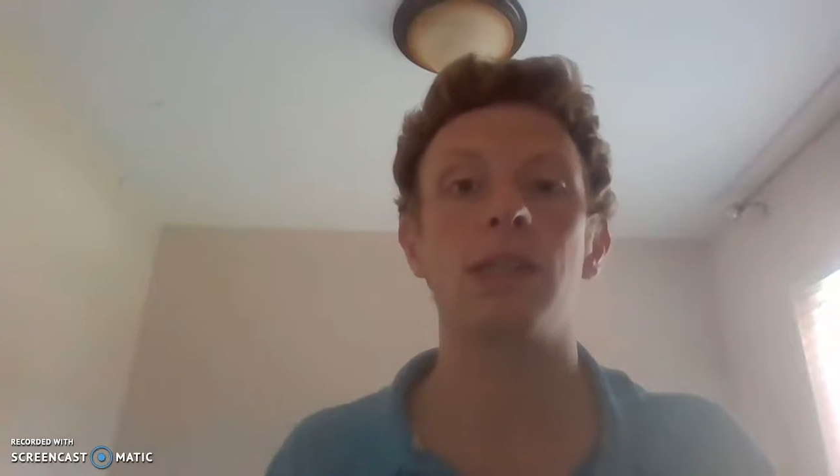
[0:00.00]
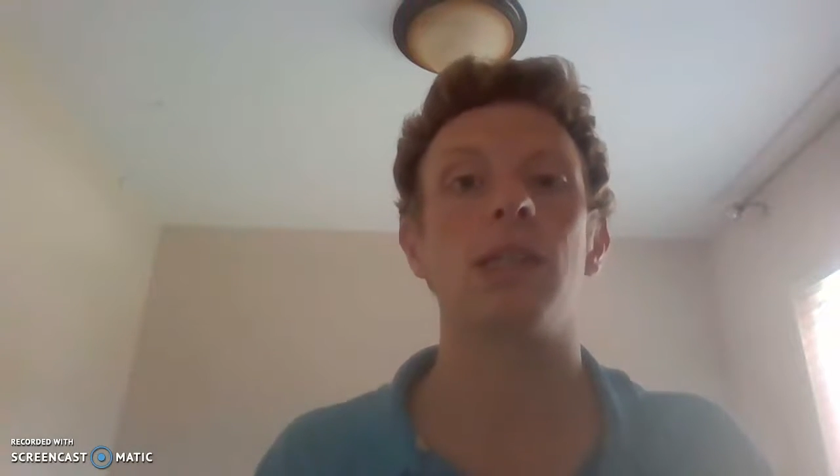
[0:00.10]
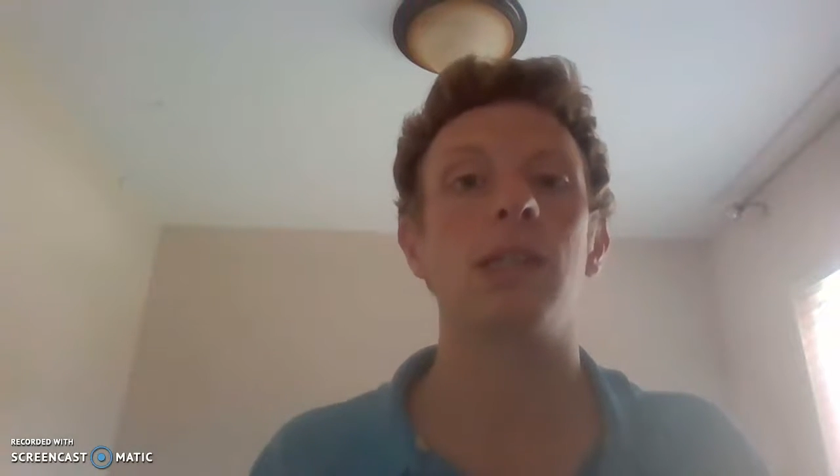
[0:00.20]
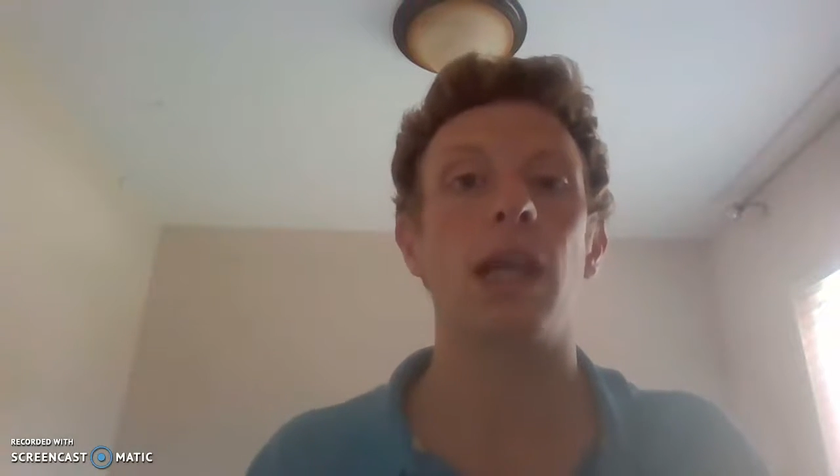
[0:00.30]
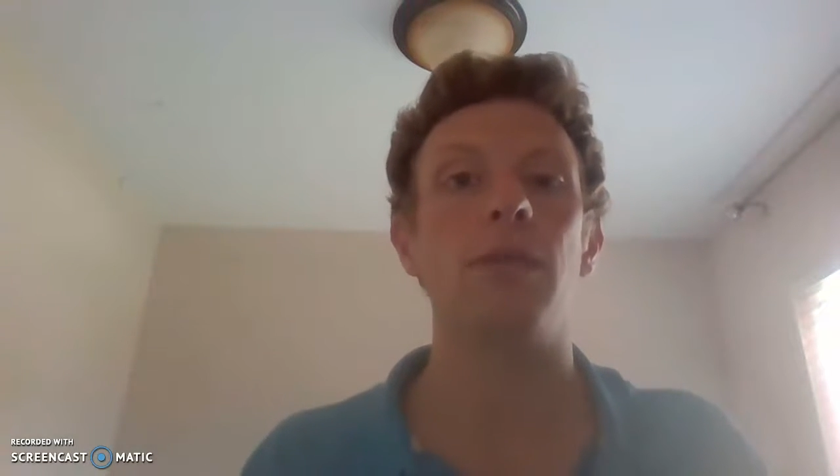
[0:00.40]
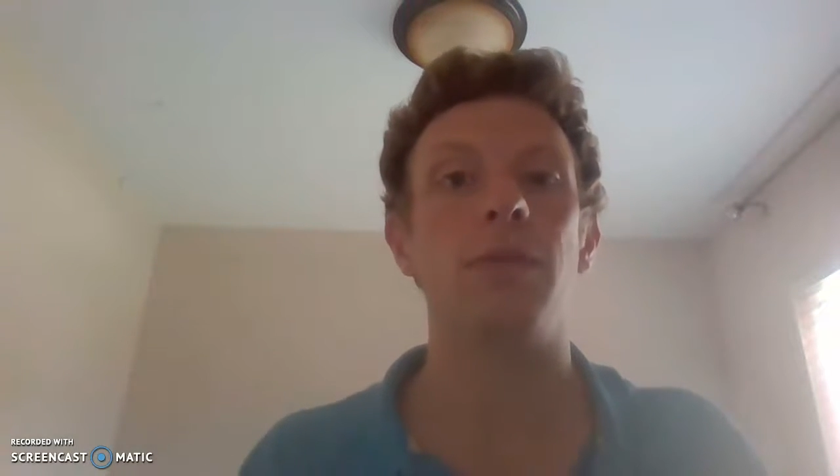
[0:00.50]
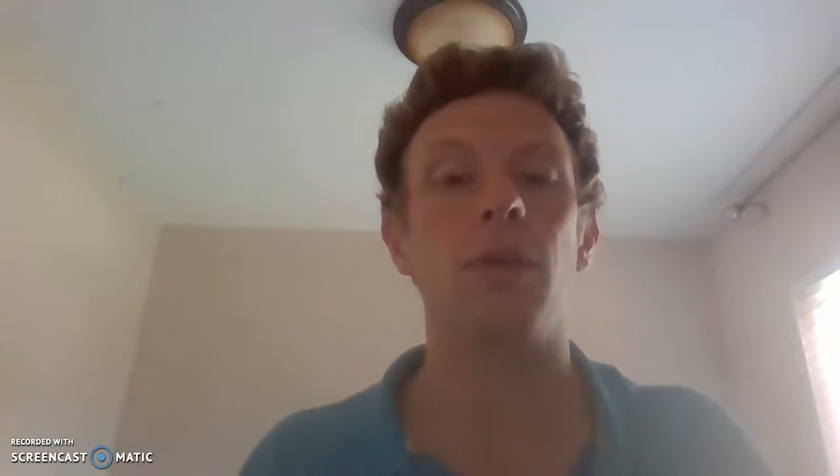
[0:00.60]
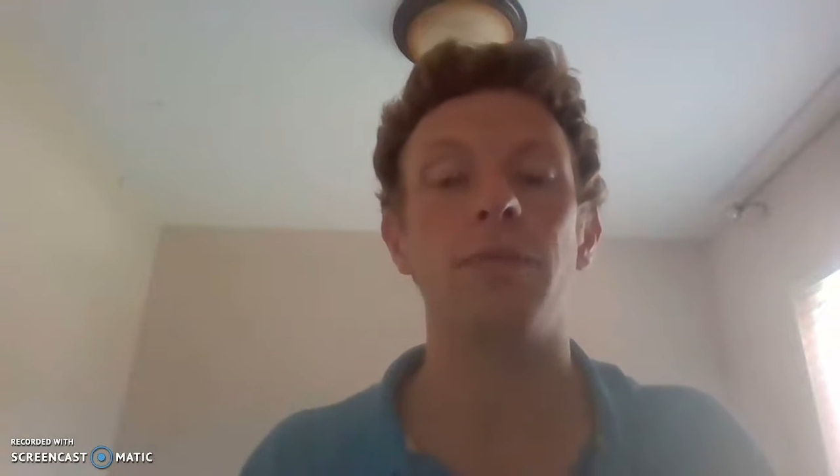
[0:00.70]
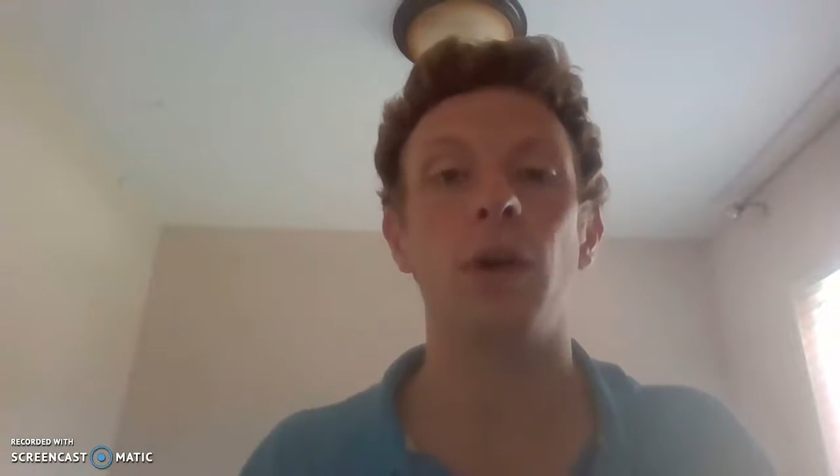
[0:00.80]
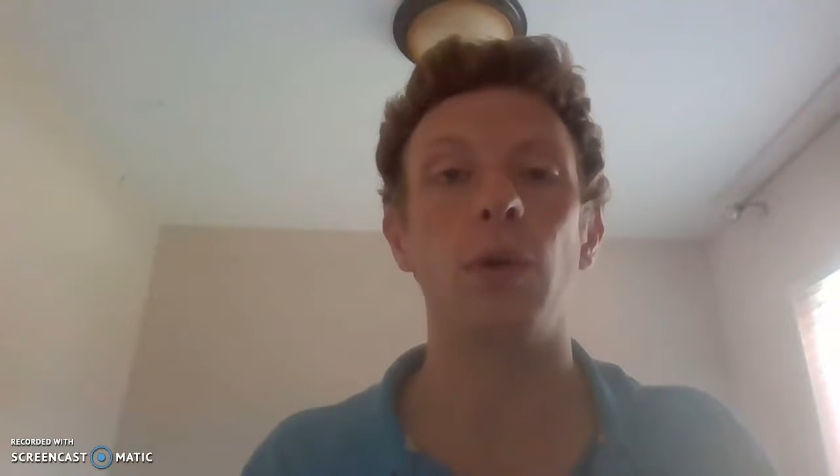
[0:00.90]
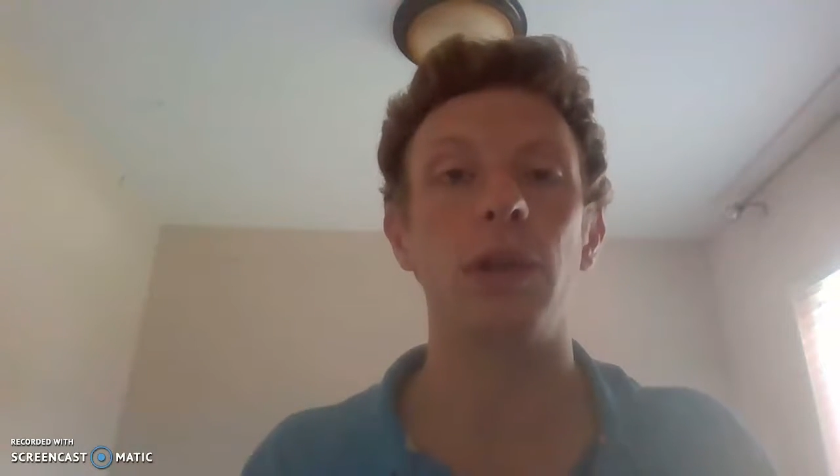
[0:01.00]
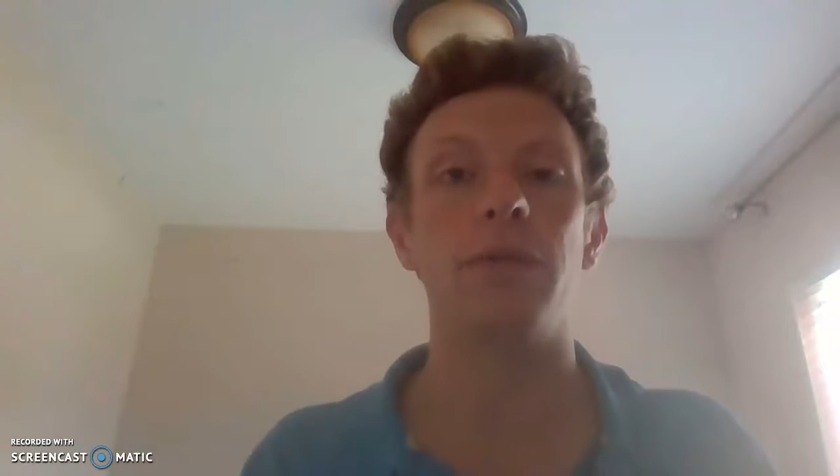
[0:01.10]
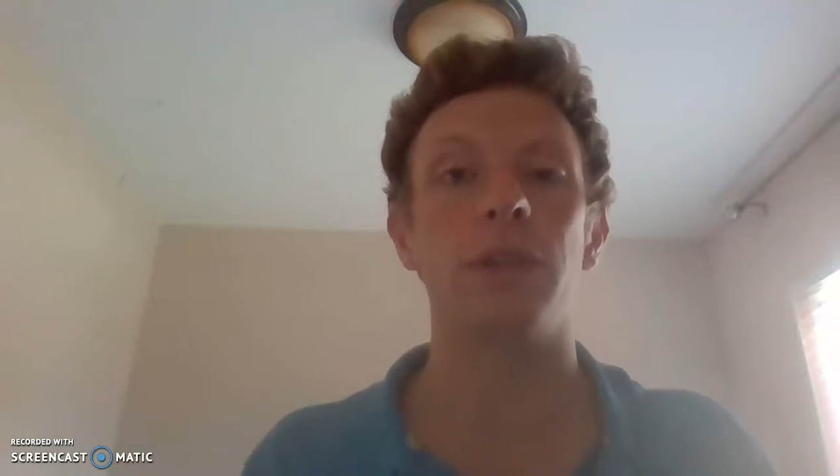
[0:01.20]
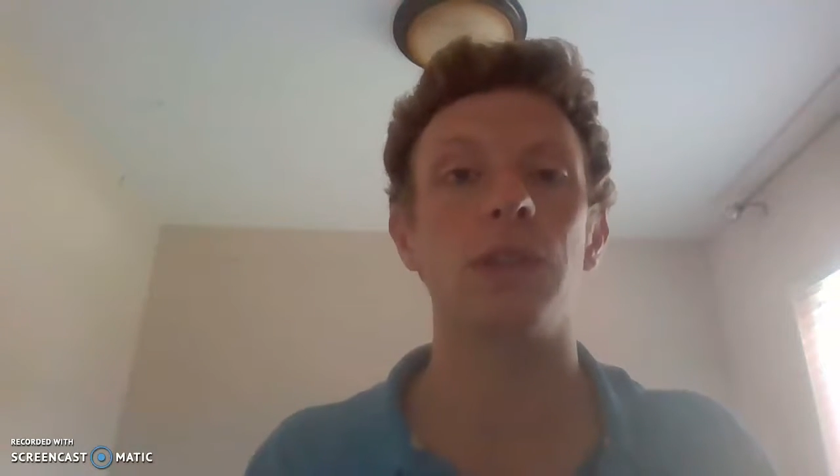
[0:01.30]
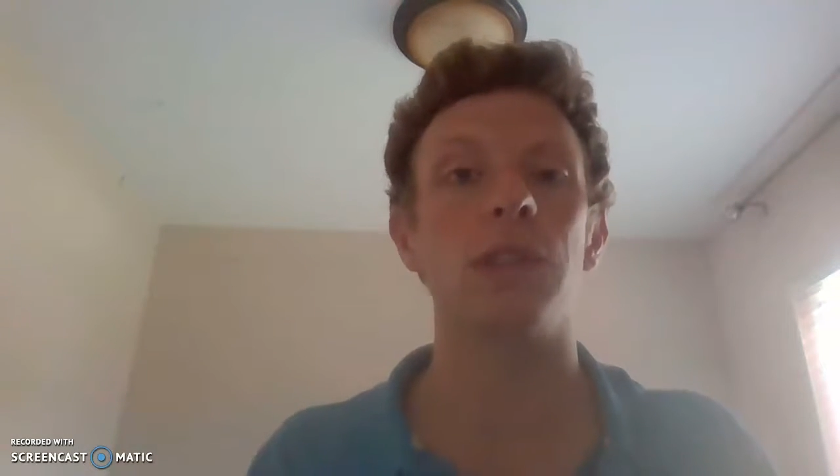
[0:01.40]
the state from voting
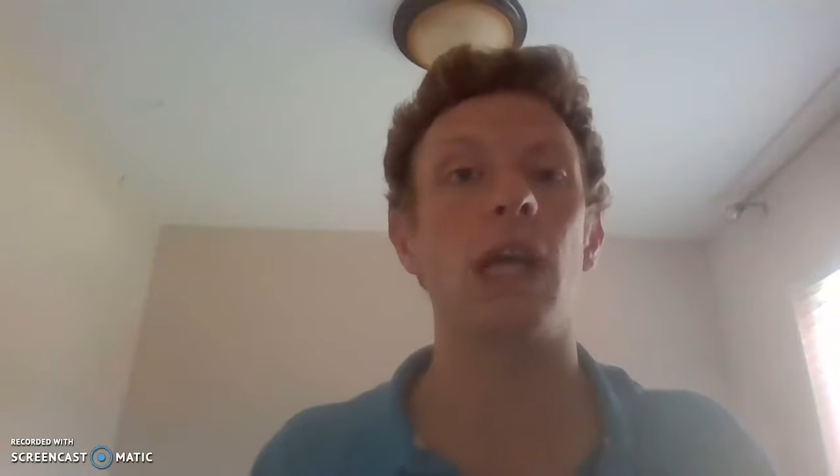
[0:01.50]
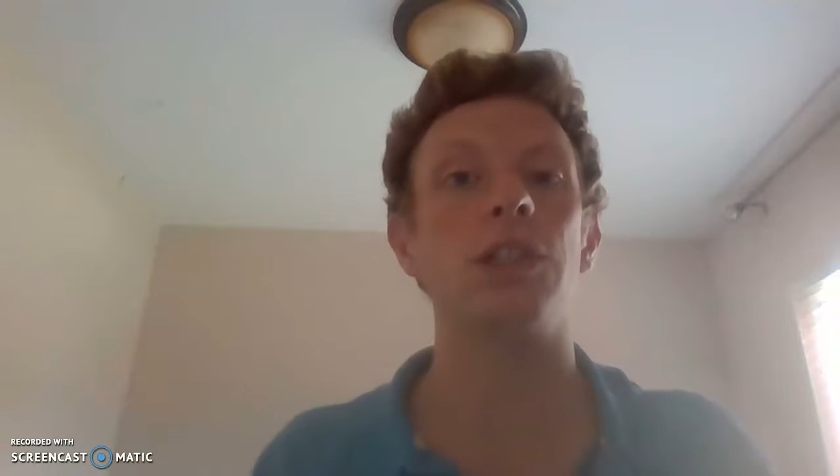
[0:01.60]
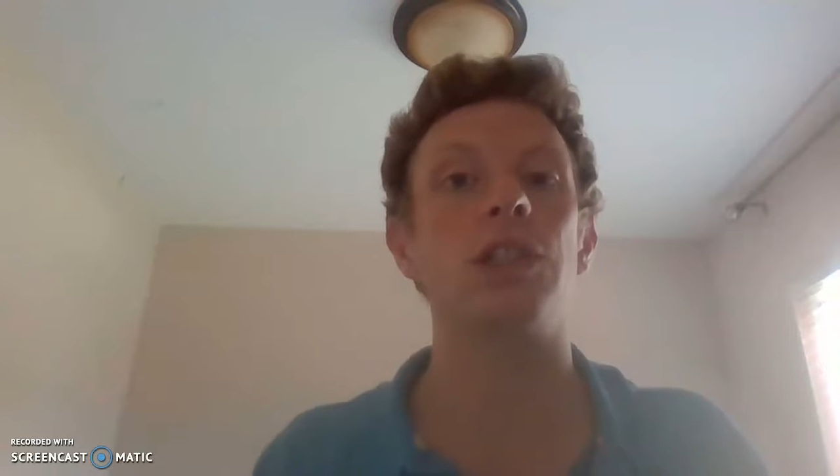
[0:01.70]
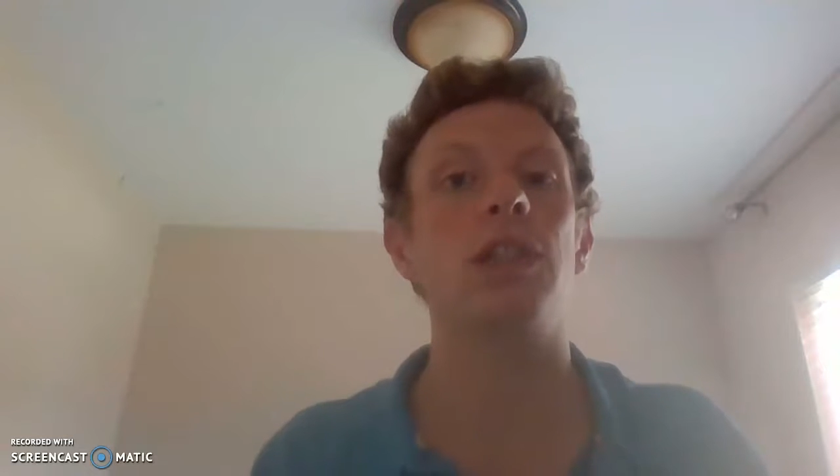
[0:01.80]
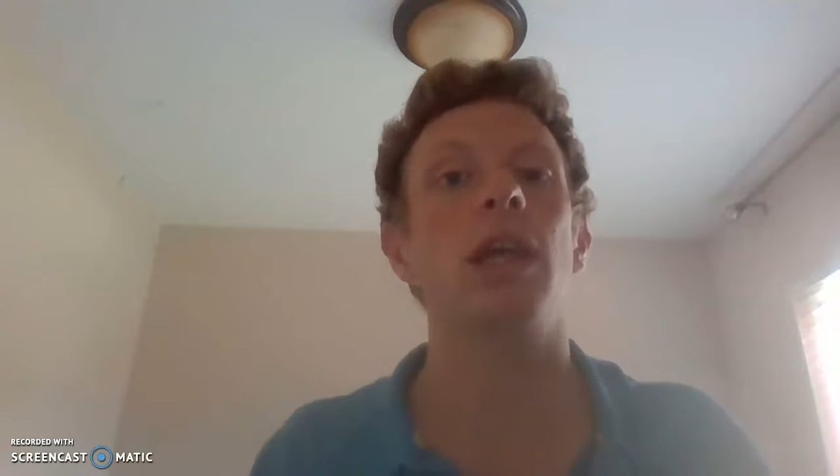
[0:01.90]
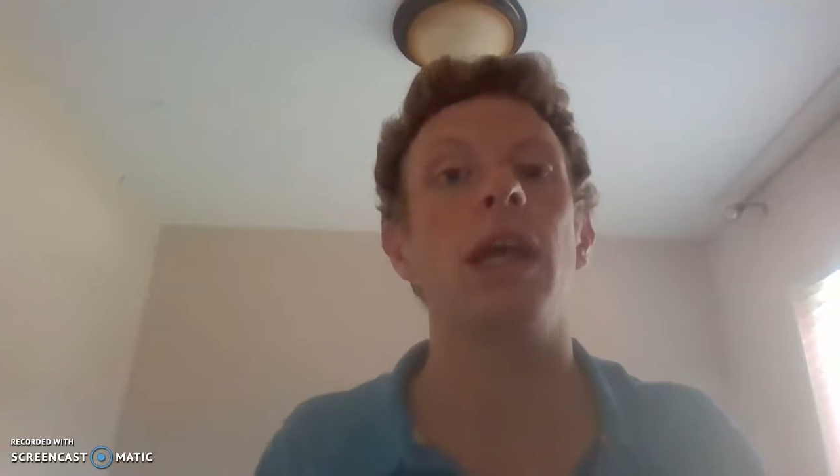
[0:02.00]
for secession